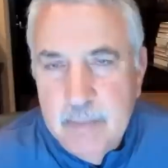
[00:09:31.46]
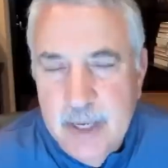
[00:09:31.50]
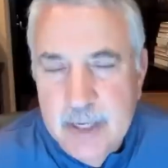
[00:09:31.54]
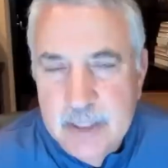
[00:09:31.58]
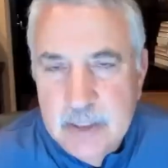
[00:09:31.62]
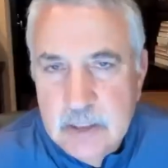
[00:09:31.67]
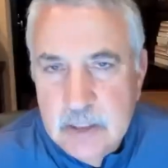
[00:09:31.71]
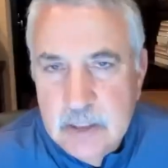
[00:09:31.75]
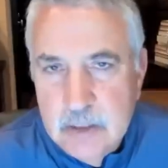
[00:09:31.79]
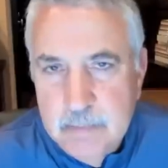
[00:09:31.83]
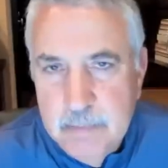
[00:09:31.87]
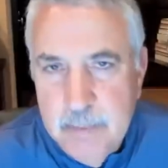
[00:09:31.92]

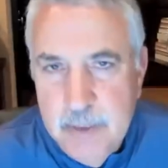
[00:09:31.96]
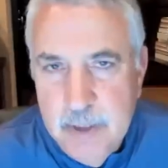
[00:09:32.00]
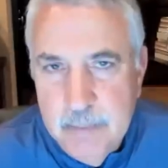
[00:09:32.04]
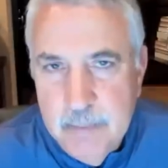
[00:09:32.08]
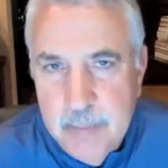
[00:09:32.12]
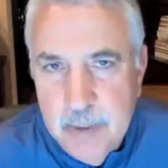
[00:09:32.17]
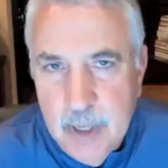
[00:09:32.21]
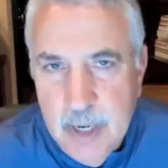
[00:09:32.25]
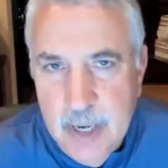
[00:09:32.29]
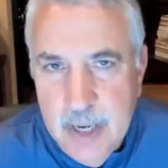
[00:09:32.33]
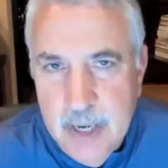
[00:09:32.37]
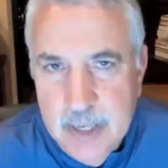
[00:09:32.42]
bless
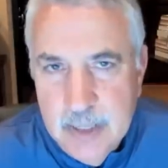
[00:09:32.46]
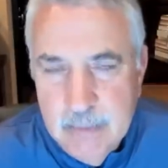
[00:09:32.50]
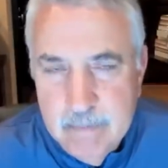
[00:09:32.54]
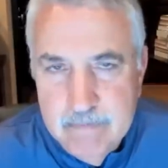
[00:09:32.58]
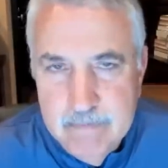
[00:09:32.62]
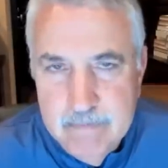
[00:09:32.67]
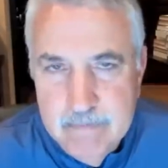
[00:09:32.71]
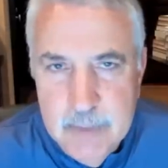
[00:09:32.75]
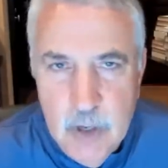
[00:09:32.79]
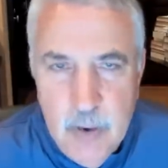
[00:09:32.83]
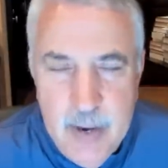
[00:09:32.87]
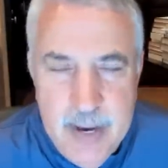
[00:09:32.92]
people like,
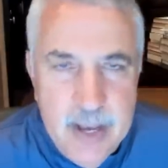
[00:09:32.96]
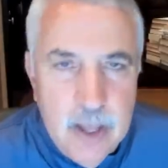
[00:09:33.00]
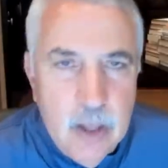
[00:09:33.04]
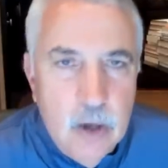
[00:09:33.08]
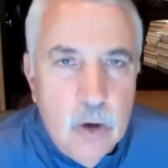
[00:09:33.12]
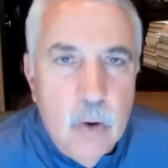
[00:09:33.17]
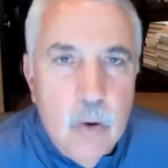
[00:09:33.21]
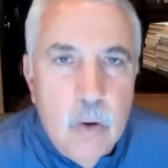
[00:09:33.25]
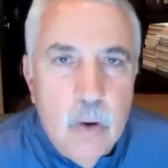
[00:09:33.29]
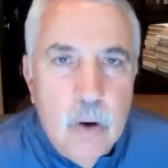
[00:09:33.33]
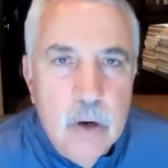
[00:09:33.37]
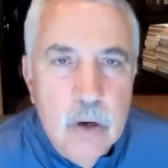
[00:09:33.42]
you know, Al
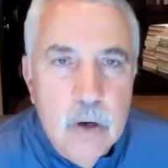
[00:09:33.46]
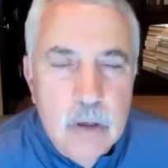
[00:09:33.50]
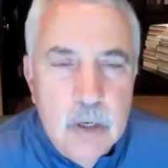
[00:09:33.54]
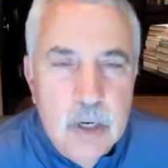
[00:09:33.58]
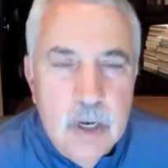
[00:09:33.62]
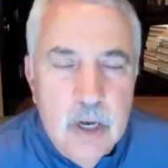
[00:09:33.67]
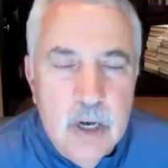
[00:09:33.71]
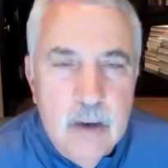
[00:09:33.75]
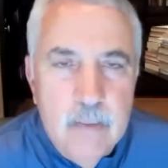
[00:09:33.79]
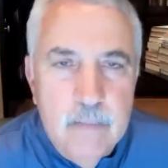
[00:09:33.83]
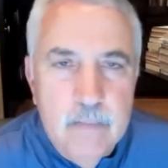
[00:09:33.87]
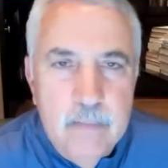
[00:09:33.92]
Gore,
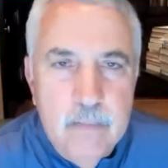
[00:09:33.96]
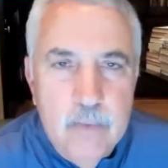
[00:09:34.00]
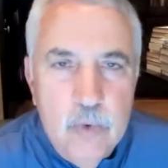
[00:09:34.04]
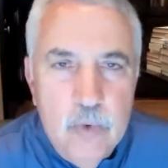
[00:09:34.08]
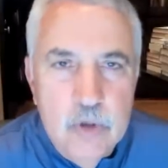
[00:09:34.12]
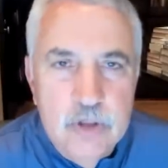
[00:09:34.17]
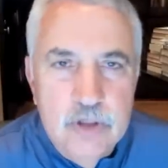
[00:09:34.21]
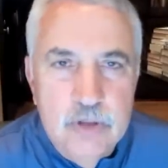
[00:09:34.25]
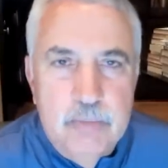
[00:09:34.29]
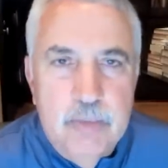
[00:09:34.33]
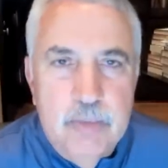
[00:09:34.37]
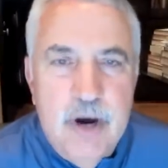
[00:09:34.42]
who
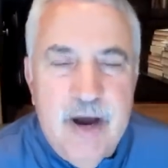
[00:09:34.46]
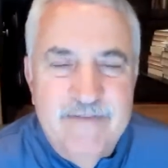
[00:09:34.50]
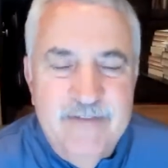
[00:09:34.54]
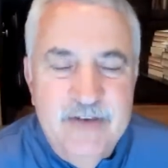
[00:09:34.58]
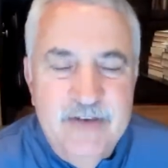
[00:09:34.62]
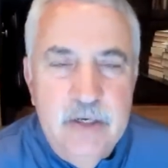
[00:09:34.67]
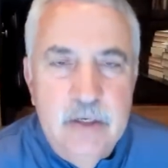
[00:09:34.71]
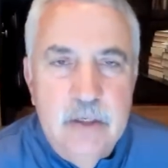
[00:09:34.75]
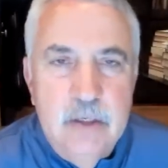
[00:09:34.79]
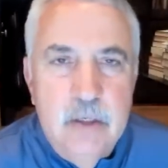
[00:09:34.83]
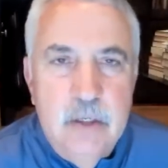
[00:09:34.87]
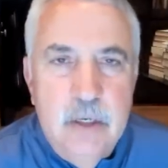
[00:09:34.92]
is a
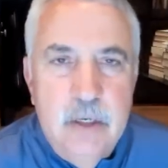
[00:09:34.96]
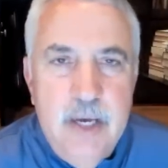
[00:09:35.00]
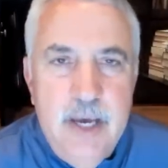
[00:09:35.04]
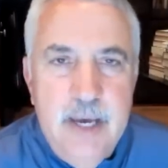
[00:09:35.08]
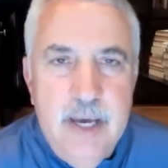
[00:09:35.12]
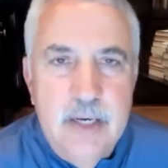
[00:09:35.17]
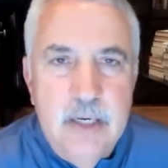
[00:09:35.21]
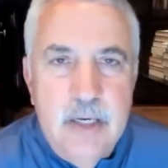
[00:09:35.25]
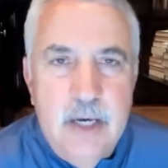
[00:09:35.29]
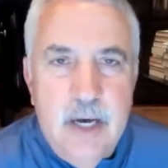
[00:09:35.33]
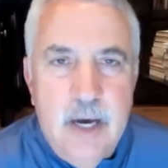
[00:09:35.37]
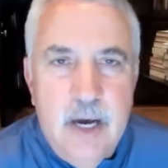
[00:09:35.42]
prophet,
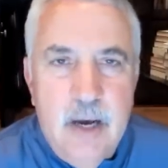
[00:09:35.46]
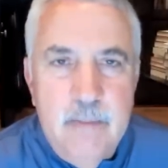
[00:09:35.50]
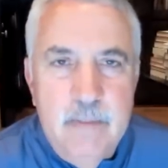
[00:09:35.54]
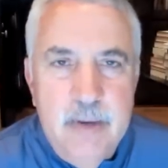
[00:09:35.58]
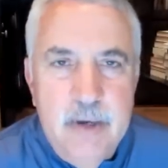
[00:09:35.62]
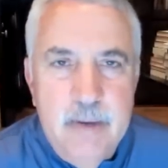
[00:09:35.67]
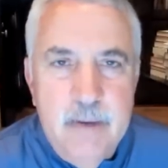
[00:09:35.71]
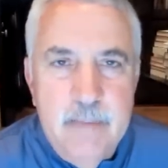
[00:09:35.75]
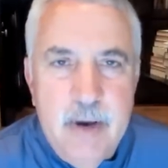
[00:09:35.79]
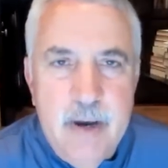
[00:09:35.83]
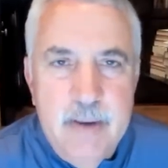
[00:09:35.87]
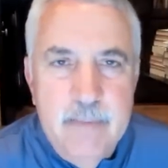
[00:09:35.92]
and
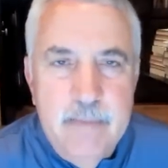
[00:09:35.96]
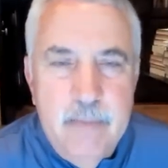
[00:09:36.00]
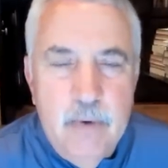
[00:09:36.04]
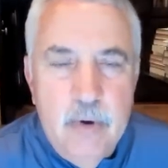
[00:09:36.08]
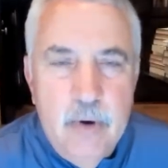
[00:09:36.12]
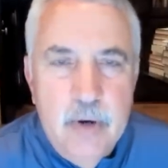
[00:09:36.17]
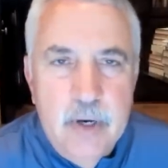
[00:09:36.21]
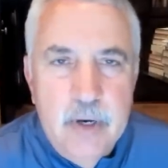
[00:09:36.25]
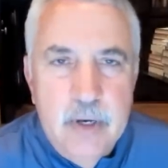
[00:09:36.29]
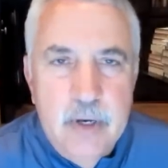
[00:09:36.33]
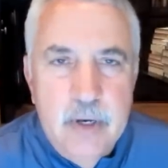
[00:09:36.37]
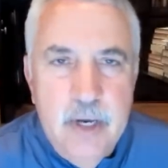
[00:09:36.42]
in my
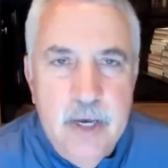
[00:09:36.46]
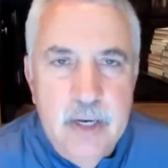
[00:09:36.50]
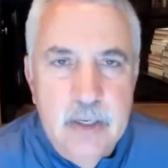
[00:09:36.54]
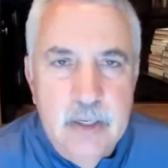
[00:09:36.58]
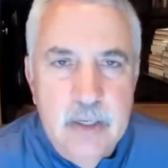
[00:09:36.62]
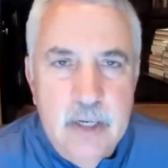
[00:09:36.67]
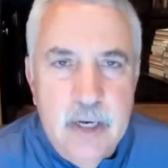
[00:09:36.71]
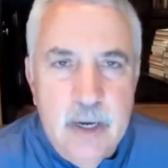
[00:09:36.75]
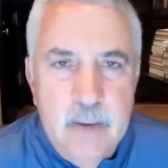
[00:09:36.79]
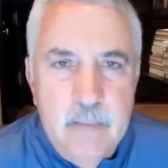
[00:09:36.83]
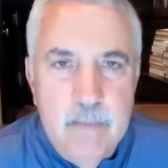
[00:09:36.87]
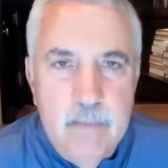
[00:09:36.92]
book,
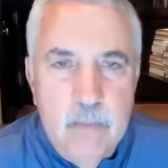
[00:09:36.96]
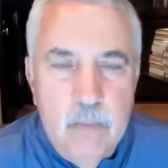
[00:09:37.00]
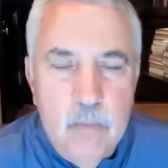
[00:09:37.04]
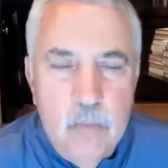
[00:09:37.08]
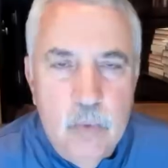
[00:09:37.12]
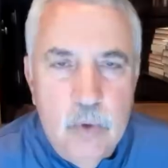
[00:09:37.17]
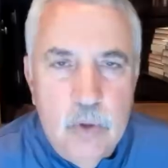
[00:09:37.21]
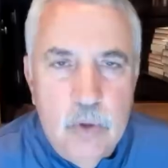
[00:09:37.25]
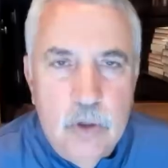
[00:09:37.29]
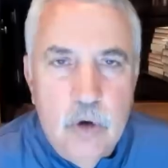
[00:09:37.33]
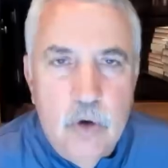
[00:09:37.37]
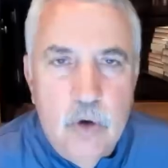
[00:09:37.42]
and
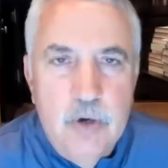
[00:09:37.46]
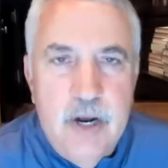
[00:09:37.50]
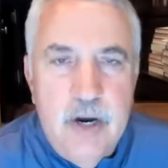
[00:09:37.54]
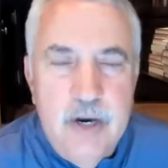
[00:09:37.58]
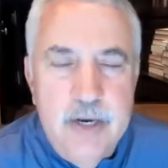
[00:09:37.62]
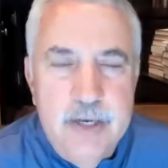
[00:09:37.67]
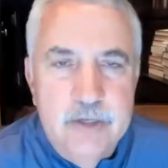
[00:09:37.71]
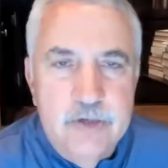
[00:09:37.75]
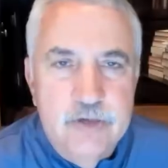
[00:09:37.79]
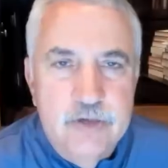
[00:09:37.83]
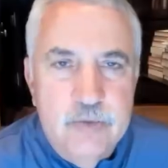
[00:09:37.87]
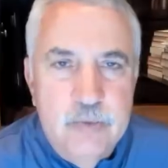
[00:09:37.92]
will go
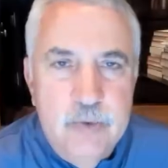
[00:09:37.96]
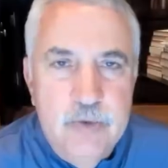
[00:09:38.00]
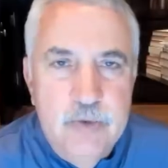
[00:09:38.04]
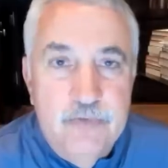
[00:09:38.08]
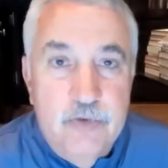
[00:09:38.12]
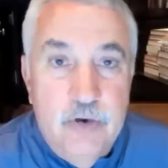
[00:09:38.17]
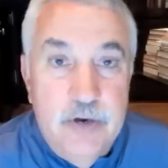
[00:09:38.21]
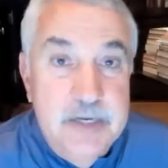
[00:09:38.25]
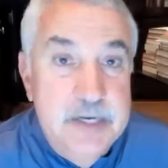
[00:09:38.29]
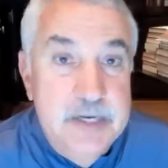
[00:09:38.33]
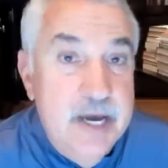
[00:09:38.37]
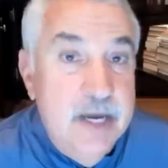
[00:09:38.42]
down history
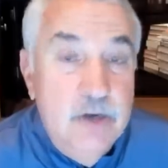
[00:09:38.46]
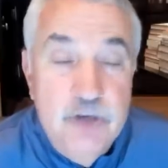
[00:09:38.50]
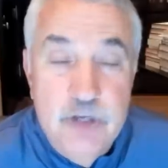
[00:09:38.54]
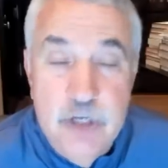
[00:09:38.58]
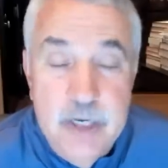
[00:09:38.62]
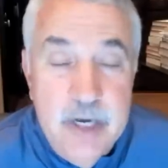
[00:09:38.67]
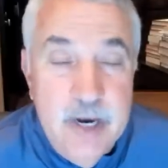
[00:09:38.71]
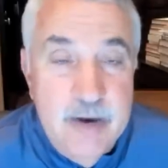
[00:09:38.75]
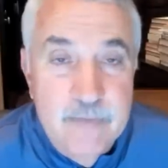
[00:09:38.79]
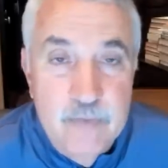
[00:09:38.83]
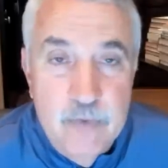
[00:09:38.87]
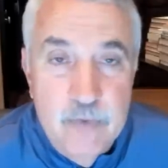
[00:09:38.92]
for
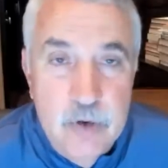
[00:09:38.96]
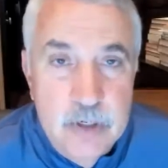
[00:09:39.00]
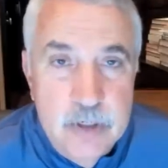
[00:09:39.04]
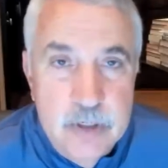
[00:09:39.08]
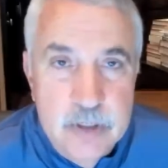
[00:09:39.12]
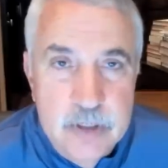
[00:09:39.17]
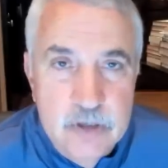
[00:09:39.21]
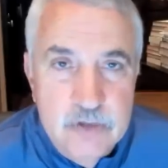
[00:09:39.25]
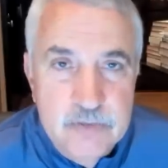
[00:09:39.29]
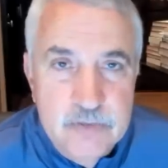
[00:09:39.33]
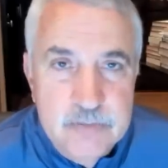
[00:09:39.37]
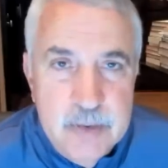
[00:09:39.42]
attentioning everyone
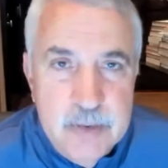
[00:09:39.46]
to this